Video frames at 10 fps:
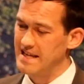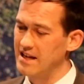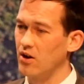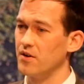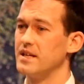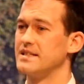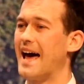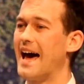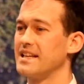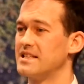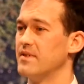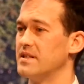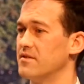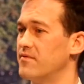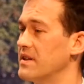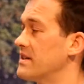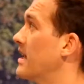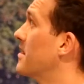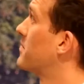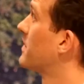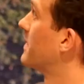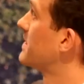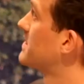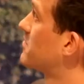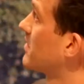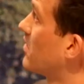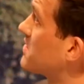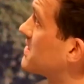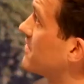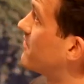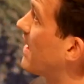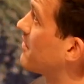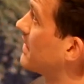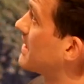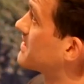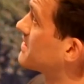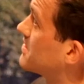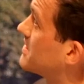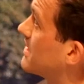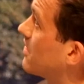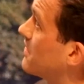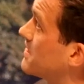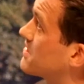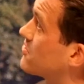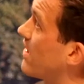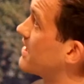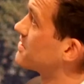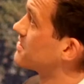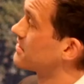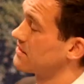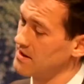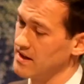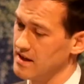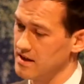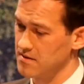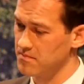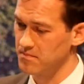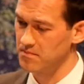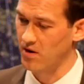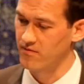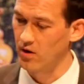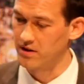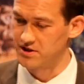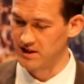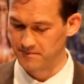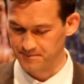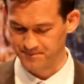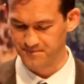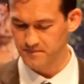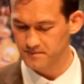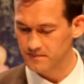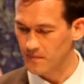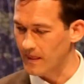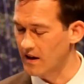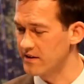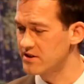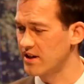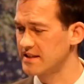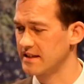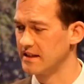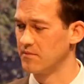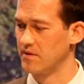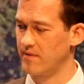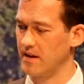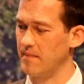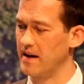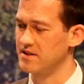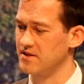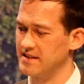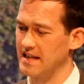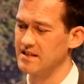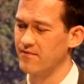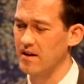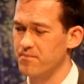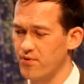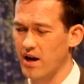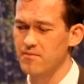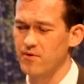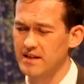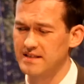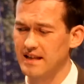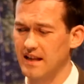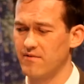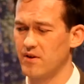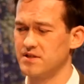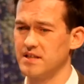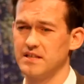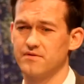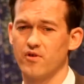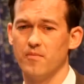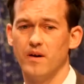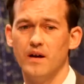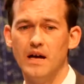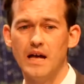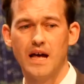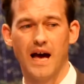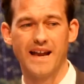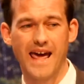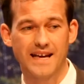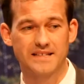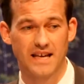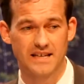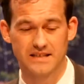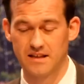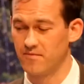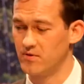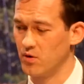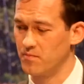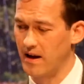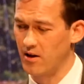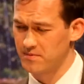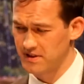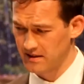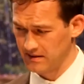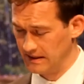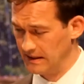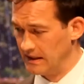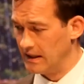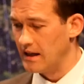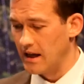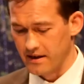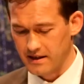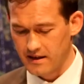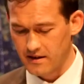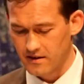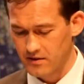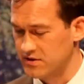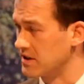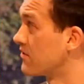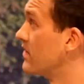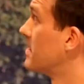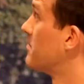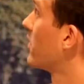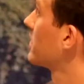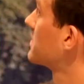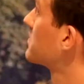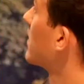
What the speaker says: take on this activated phenotype, and this causes the fibroblasts to take on this stretched morphology. Now, interestingly, we've managed to identify primary CLFRCs from an excess lymph node biopsy. And here, using 3D models,